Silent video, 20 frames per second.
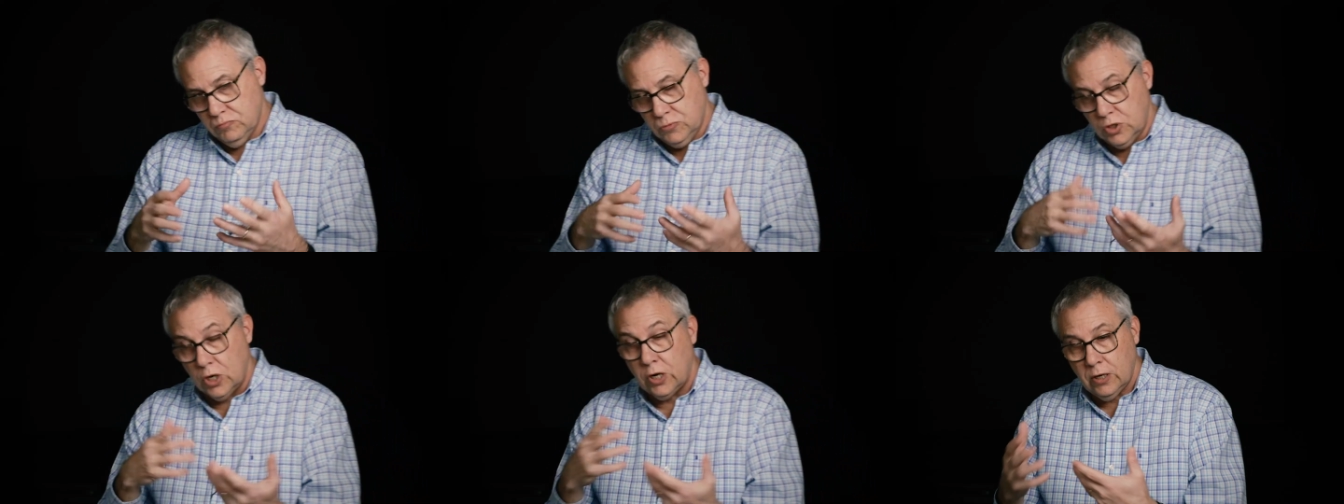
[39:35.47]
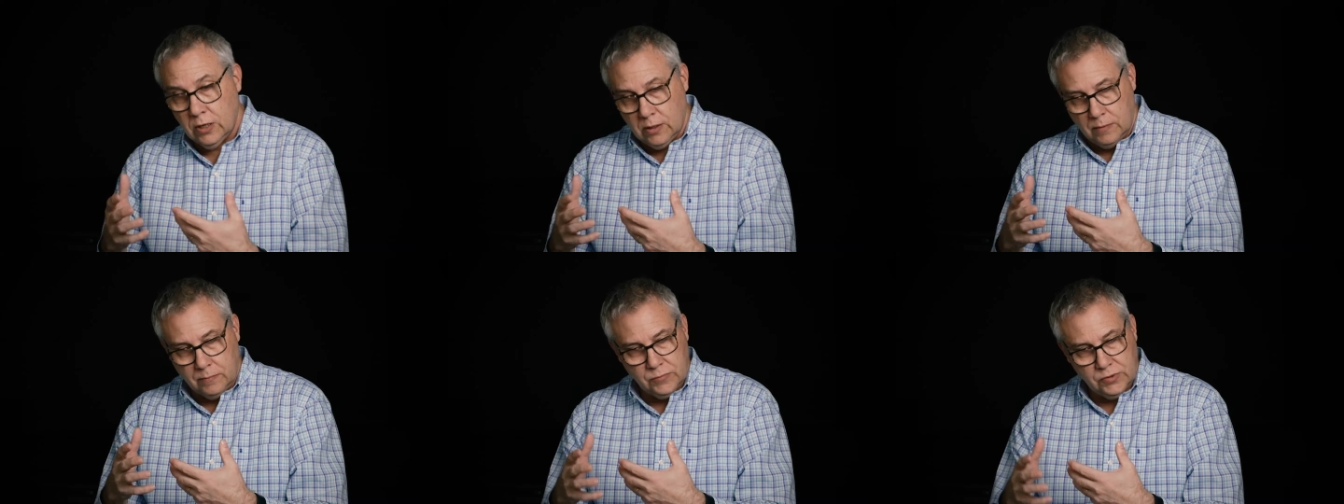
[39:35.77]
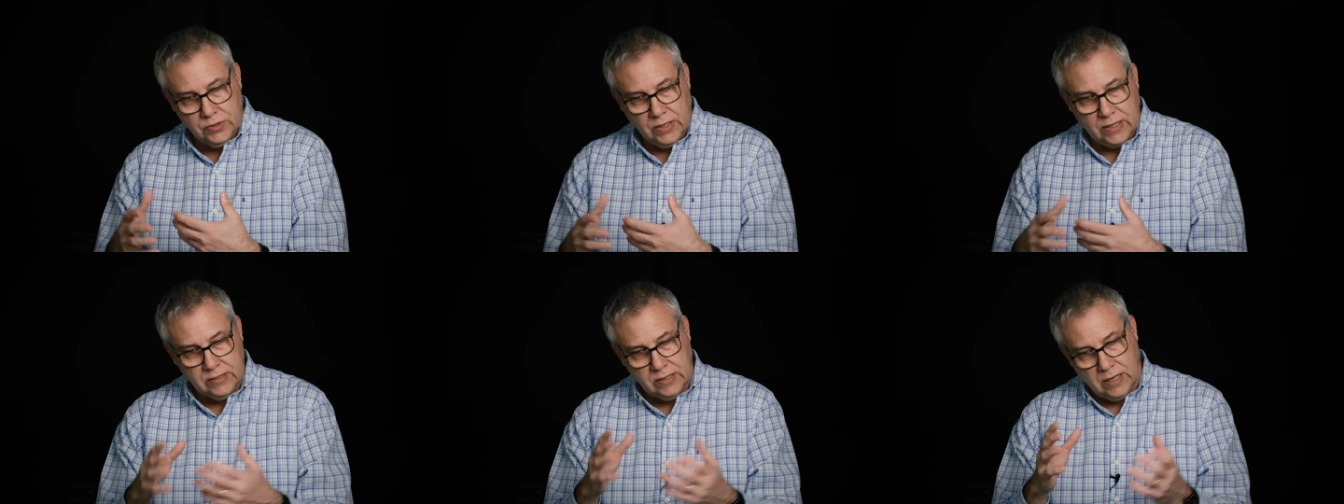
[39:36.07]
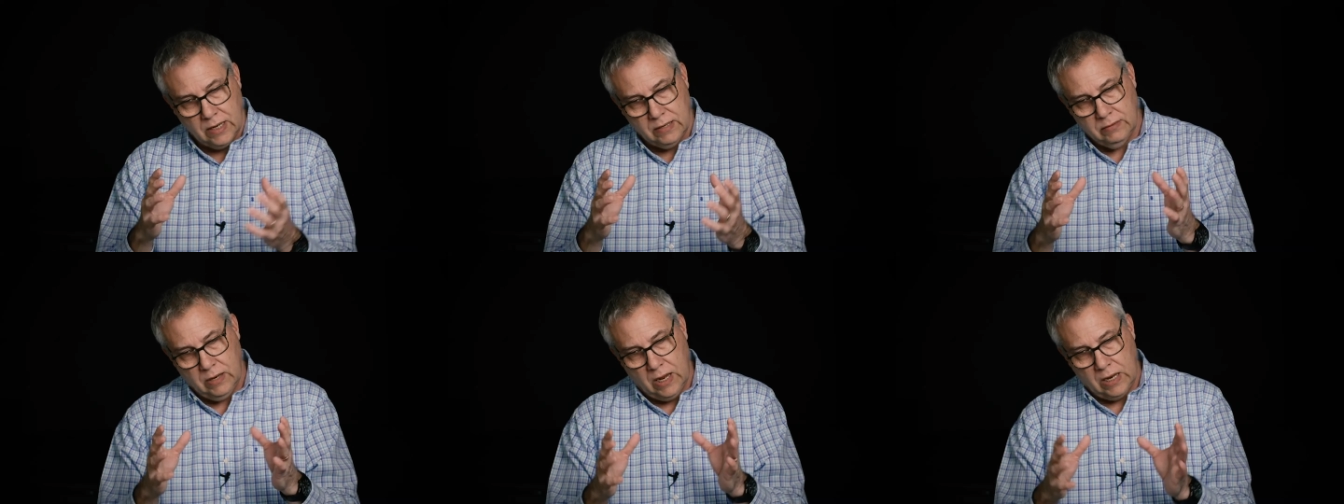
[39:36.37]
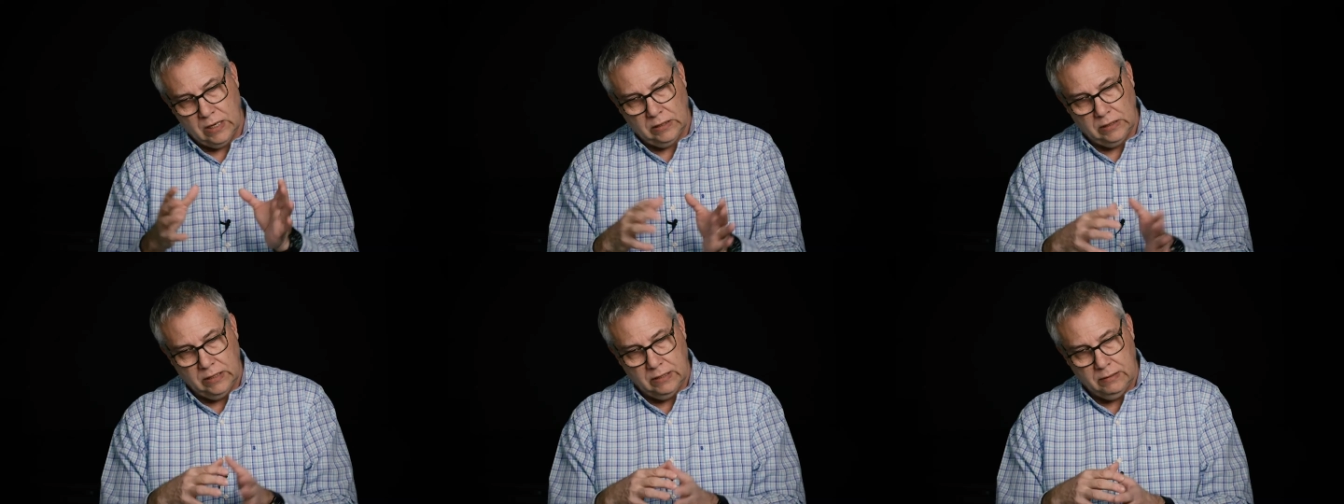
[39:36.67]
terms. It, it,
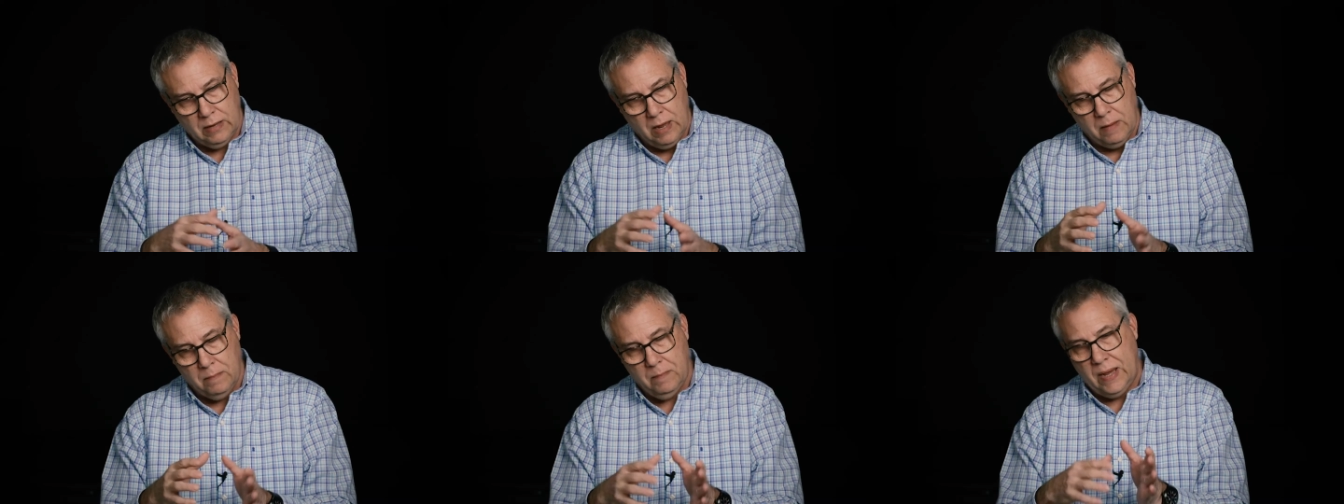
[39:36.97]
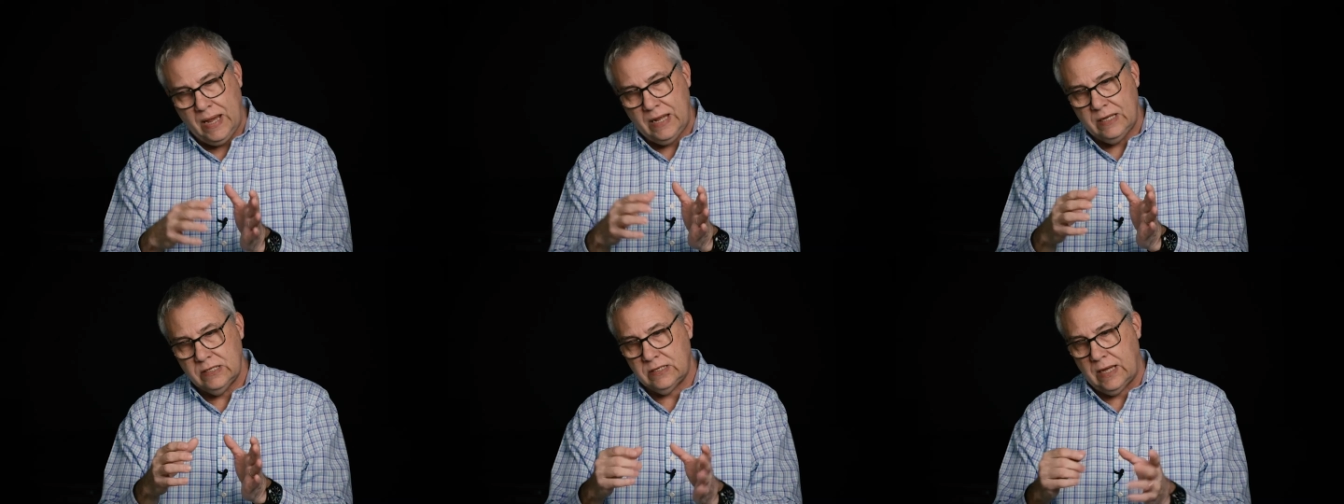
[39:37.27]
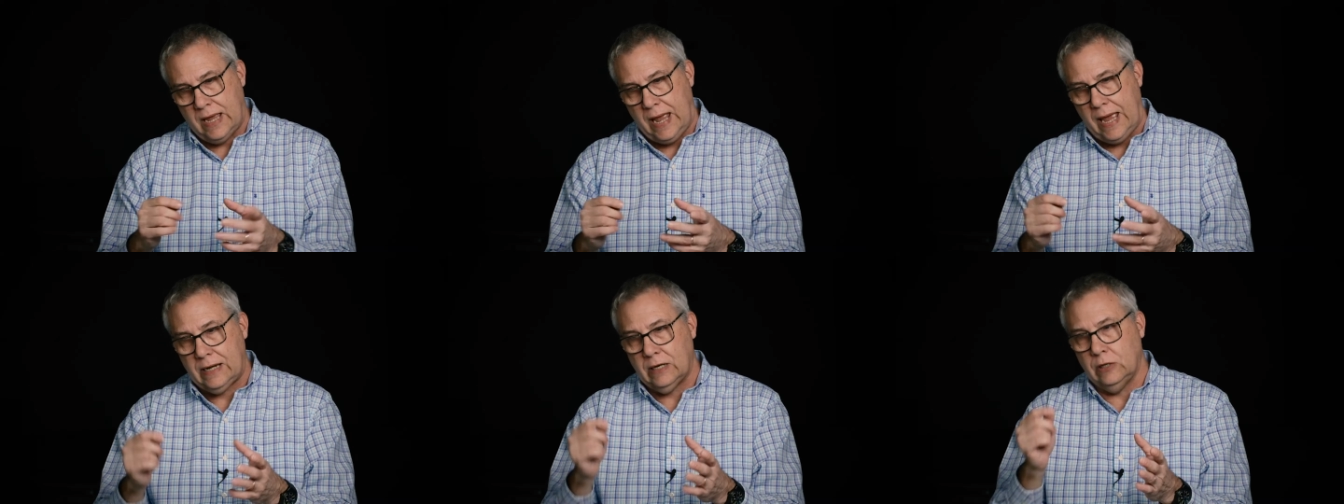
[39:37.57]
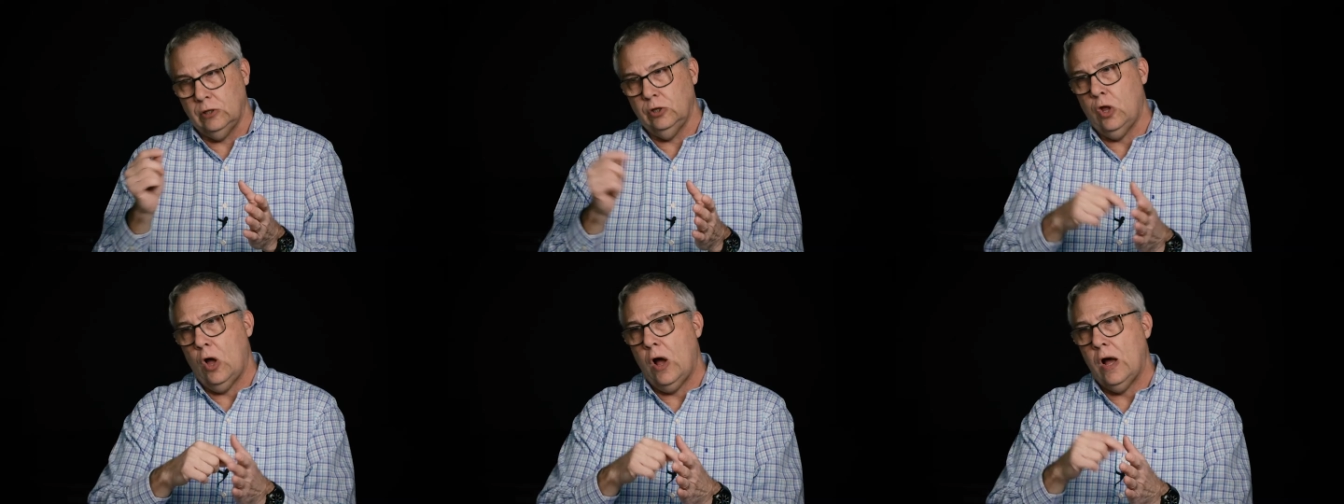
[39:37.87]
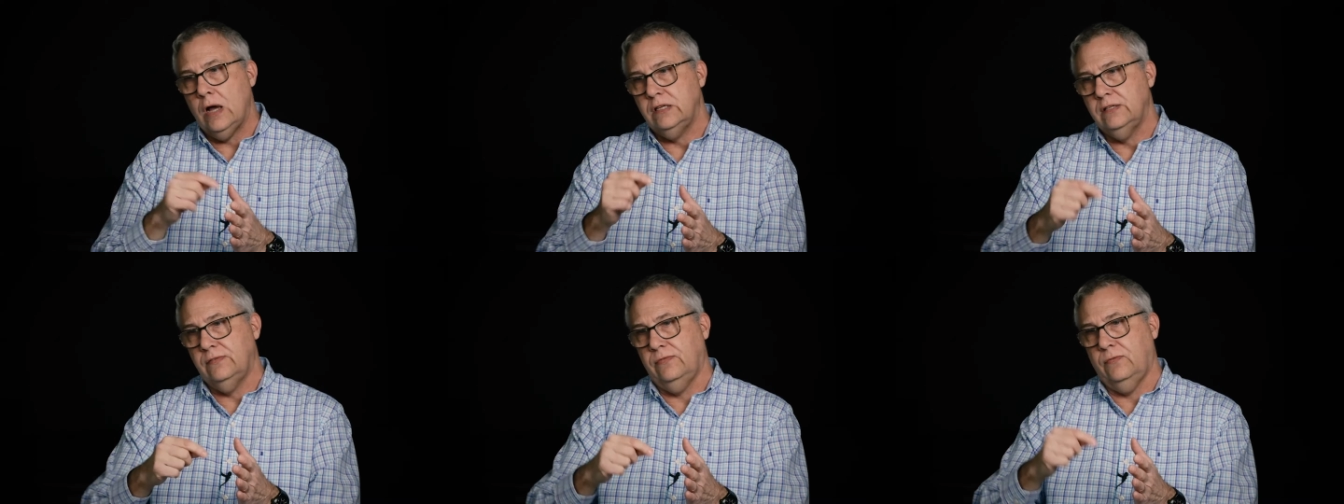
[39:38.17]
it, it means at a
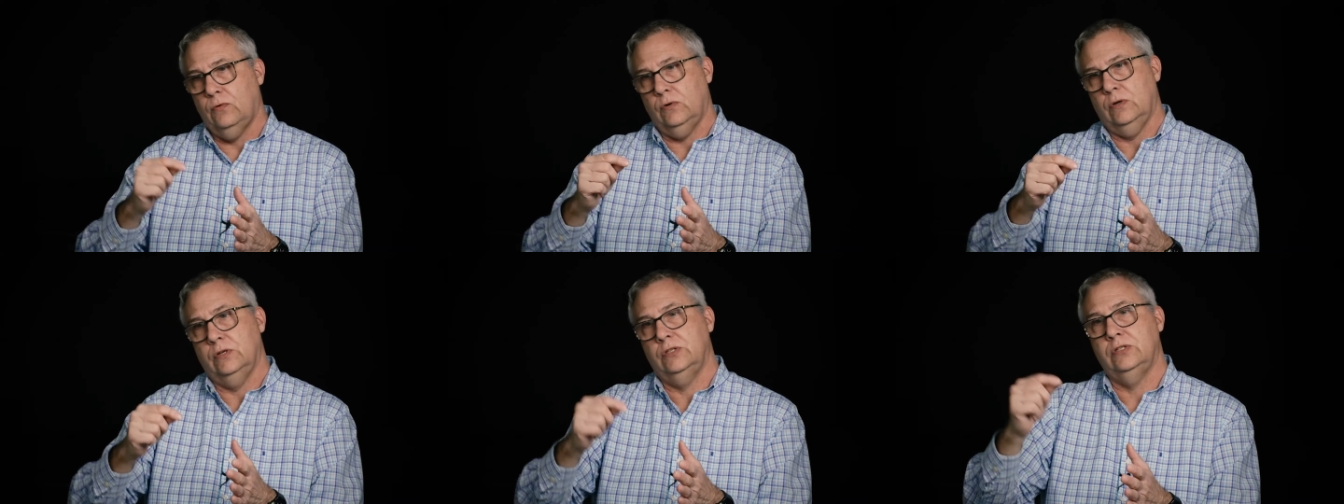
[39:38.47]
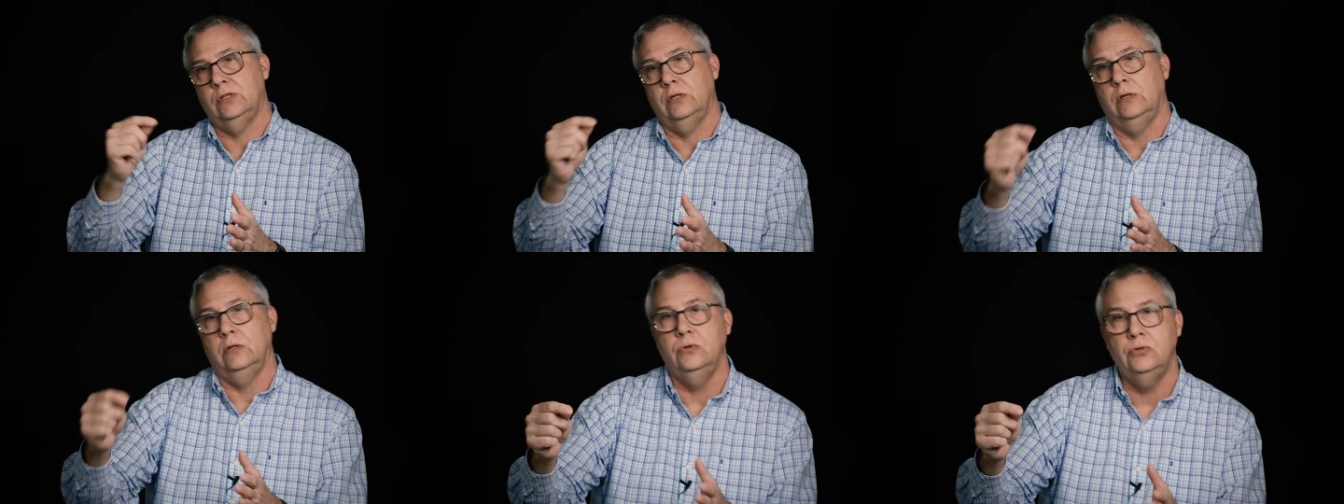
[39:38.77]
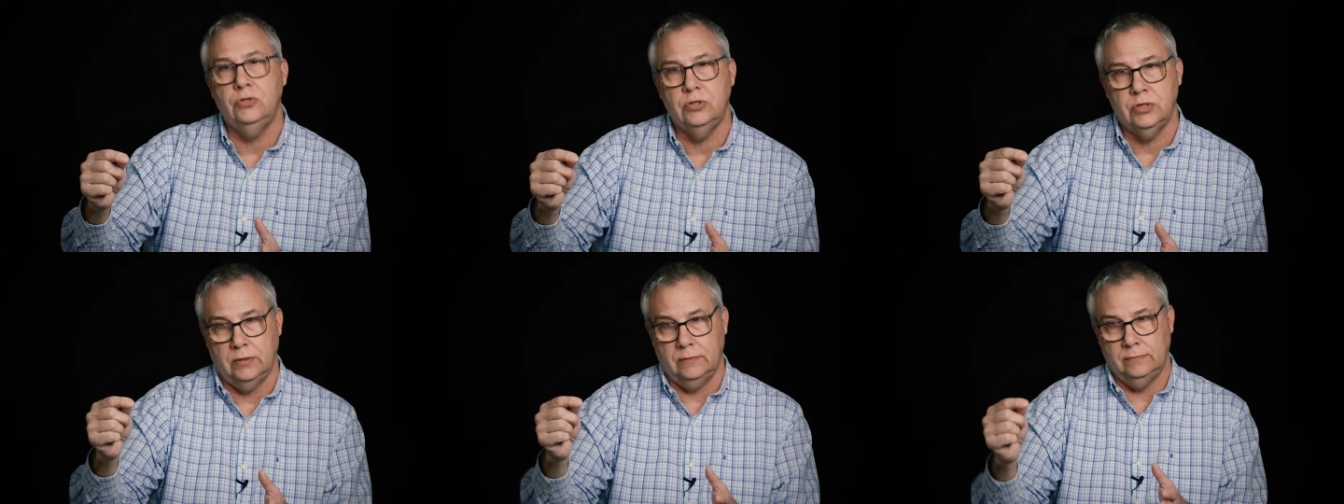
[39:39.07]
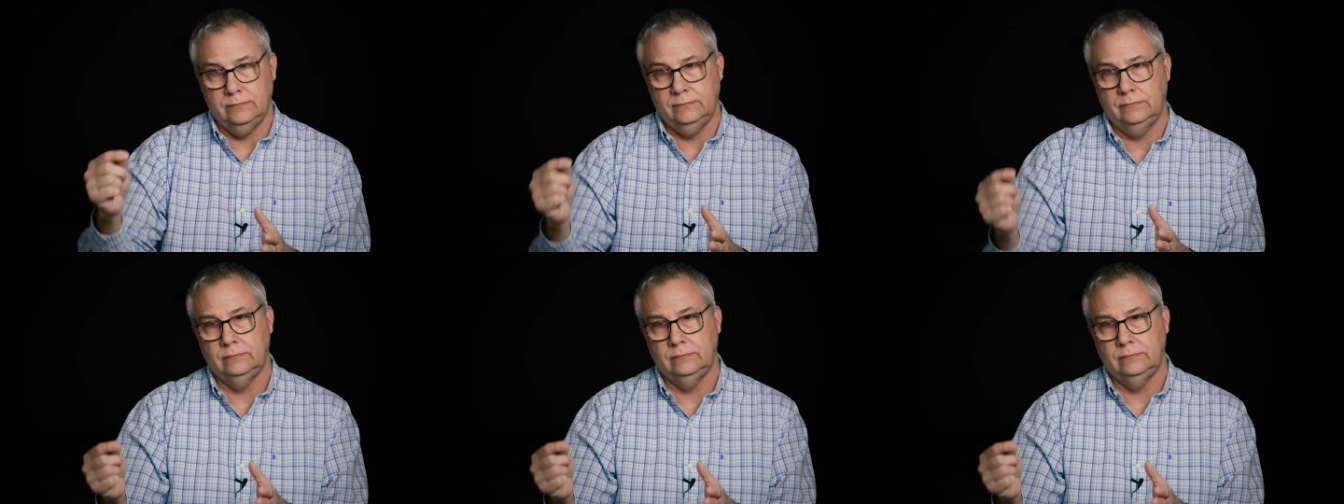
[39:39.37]
loss for a solution.